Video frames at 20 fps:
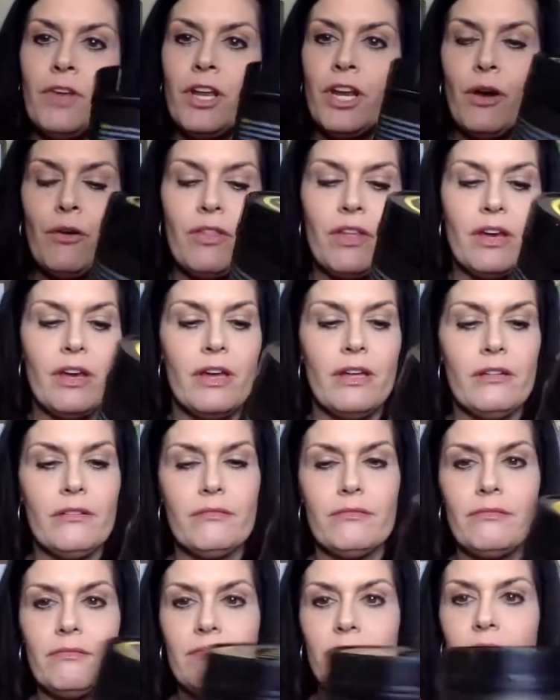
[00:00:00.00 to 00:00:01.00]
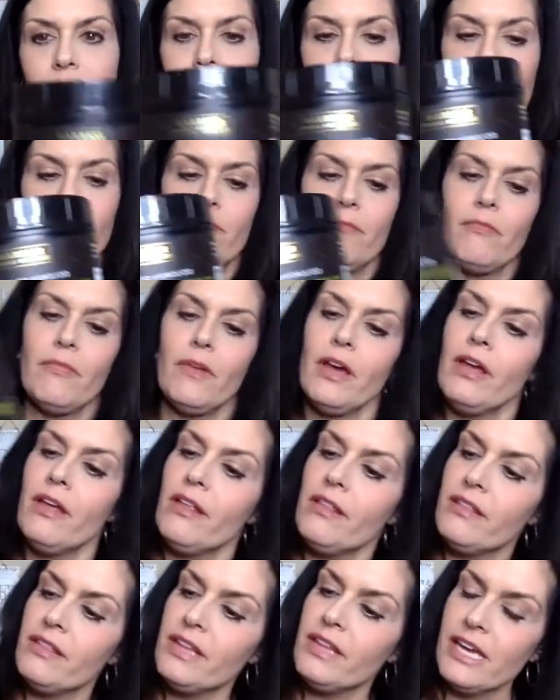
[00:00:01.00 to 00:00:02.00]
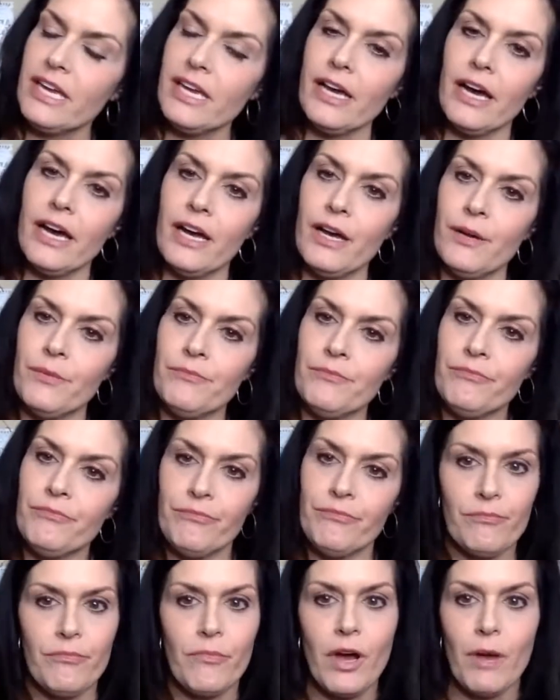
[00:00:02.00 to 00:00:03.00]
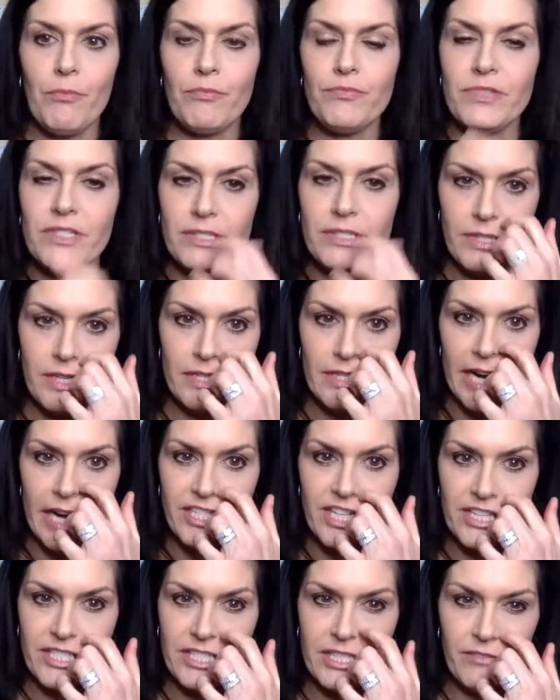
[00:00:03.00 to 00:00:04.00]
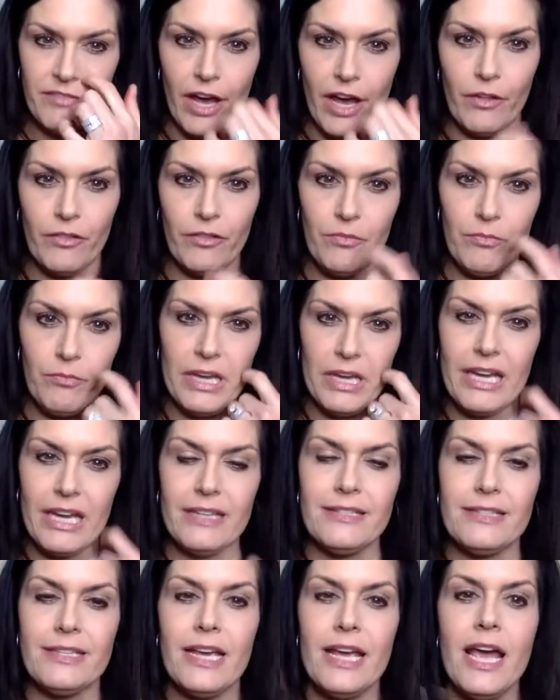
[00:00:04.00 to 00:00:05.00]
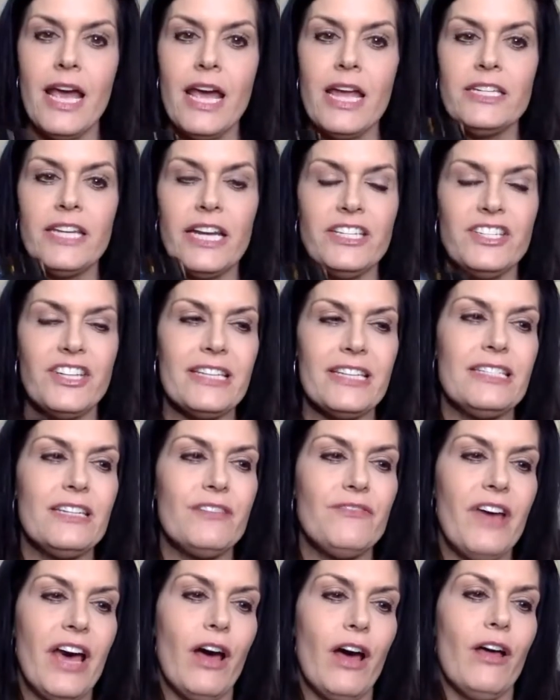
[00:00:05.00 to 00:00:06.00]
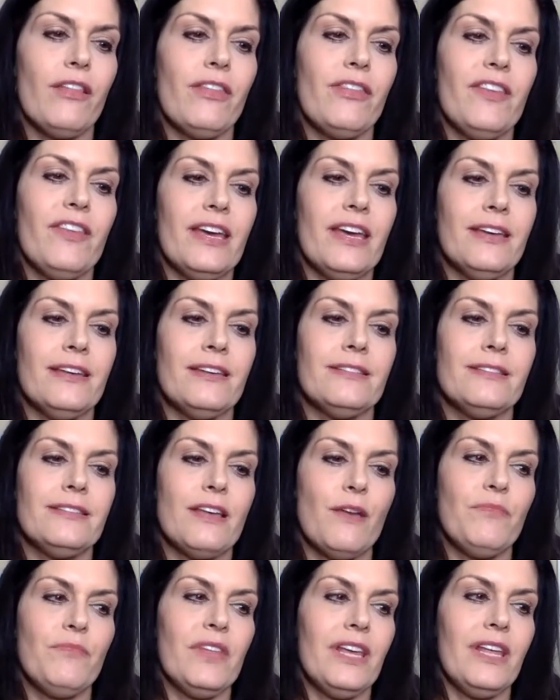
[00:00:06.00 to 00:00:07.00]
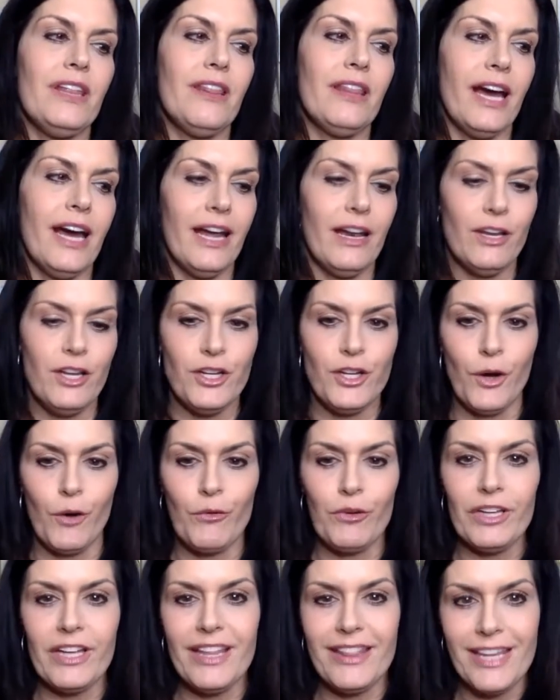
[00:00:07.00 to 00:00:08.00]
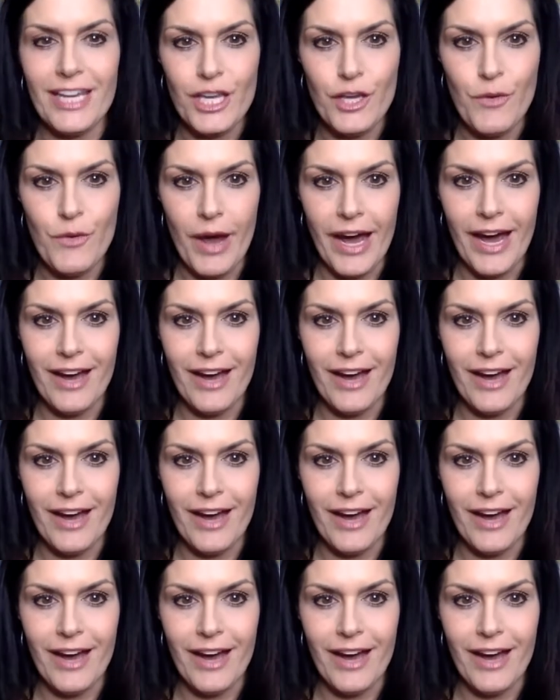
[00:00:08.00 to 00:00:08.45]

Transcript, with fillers: you know the the um the digestive health because digestive health is something that you don't really think you